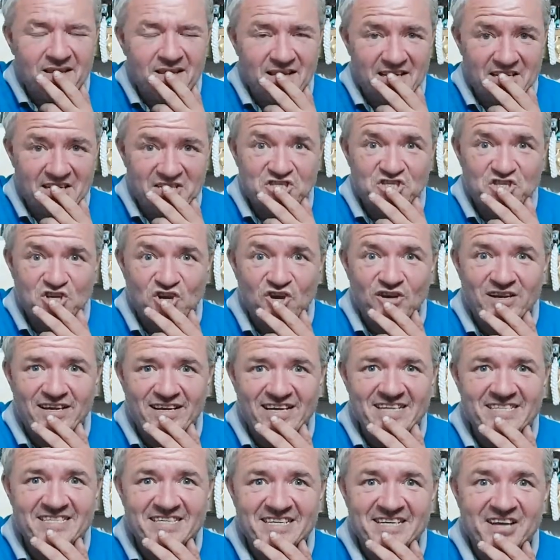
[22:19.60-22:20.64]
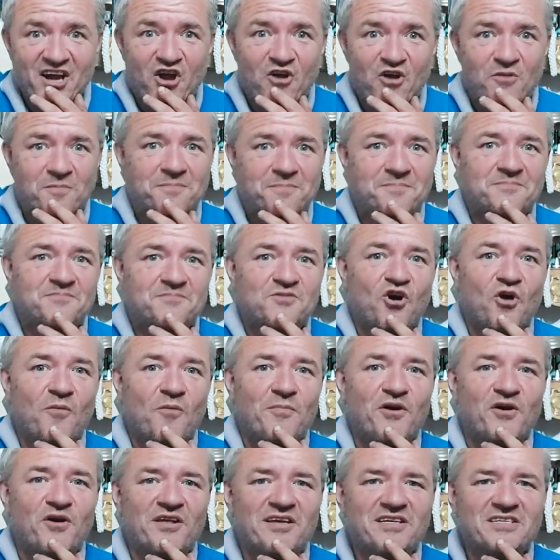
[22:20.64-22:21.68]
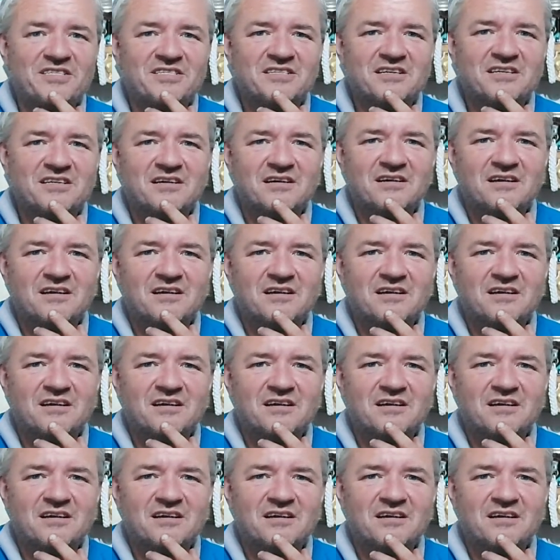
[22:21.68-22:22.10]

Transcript: It's certainly hitting home, gotta be honest.